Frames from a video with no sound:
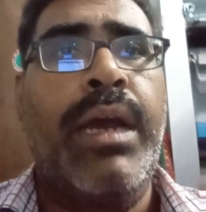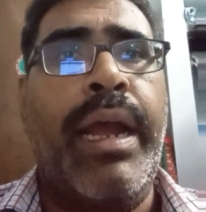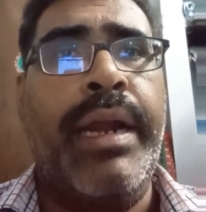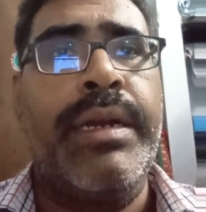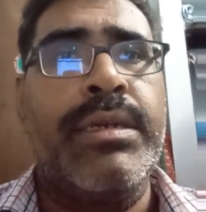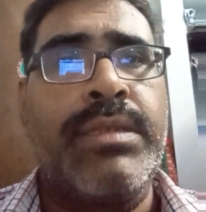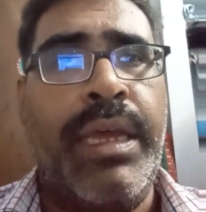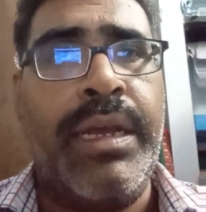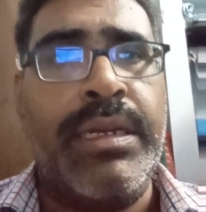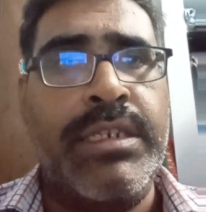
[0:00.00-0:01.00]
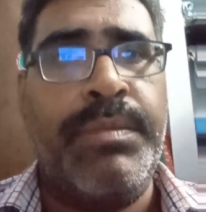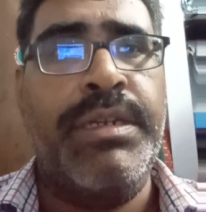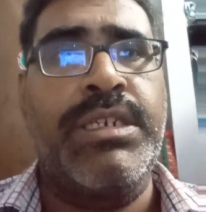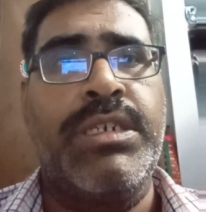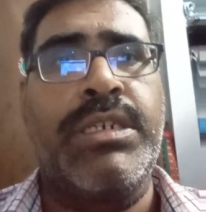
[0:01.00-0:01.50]
and say
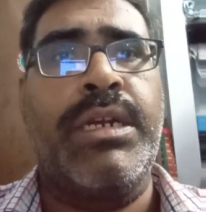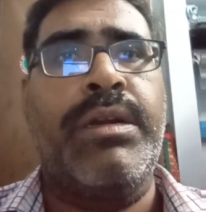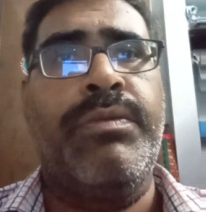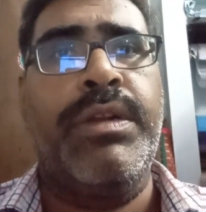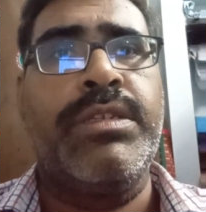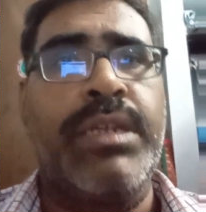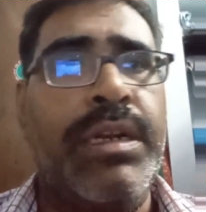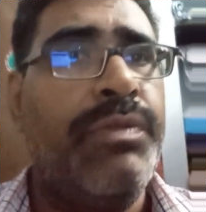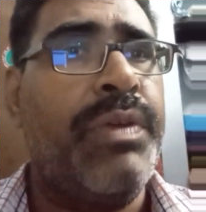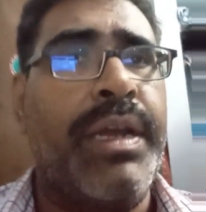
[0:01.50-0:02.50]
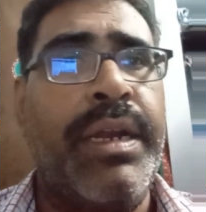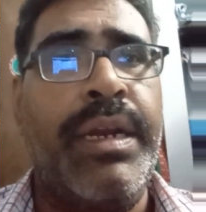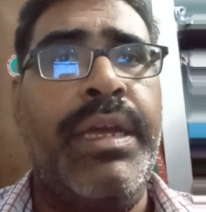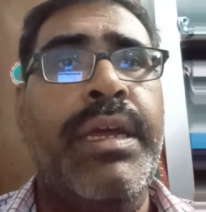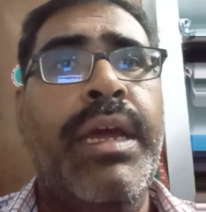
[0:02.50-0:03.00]
customization will
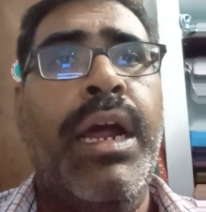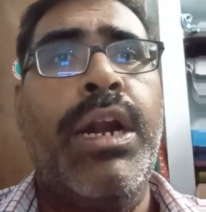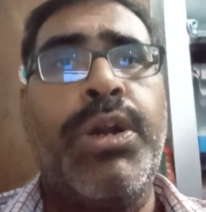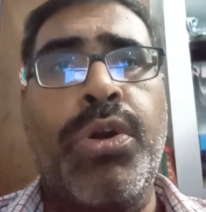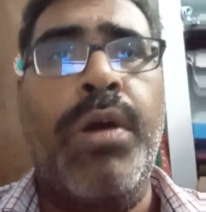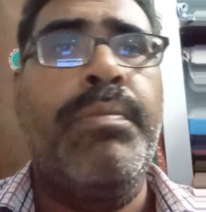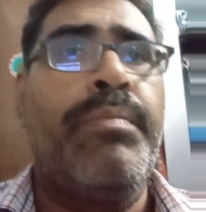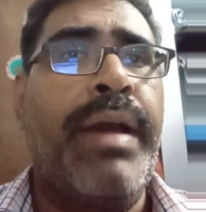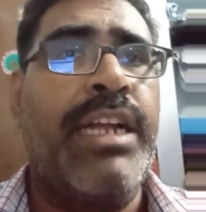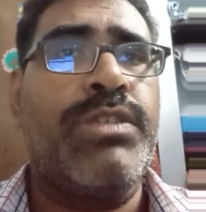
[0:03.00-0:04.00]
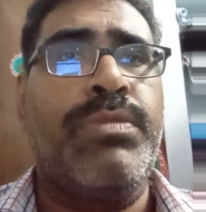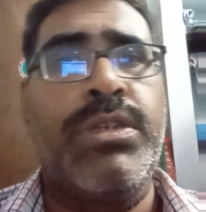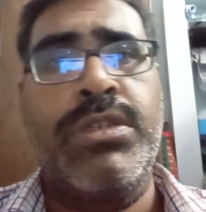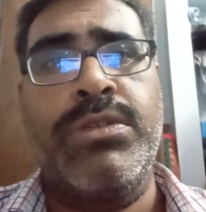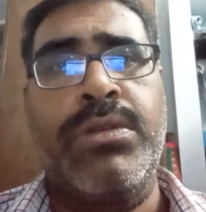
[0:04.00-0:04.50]
significantly drop batch
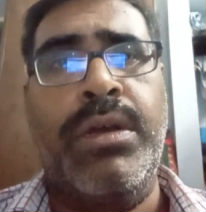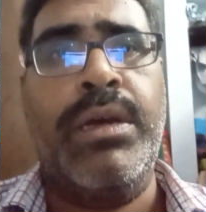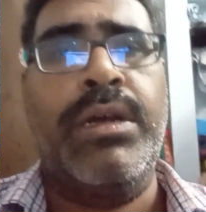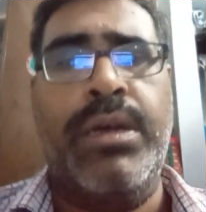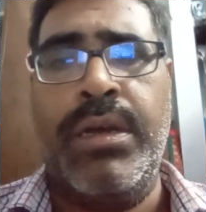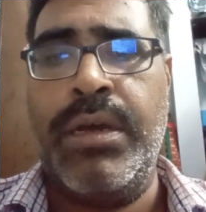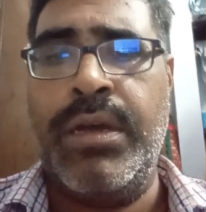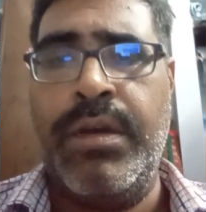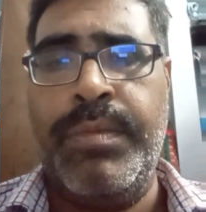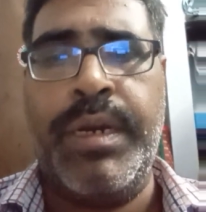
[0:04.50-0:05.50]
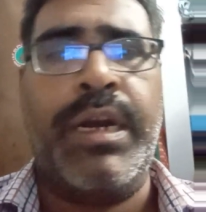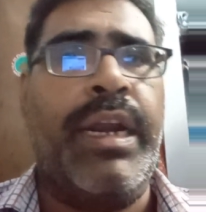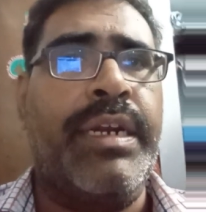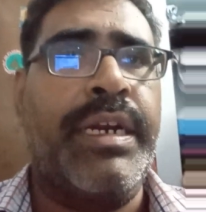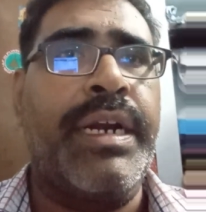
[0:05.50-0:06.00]
masters.
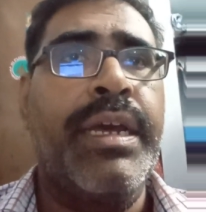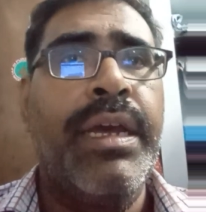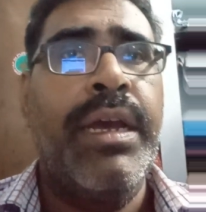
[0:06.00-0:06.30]
Related.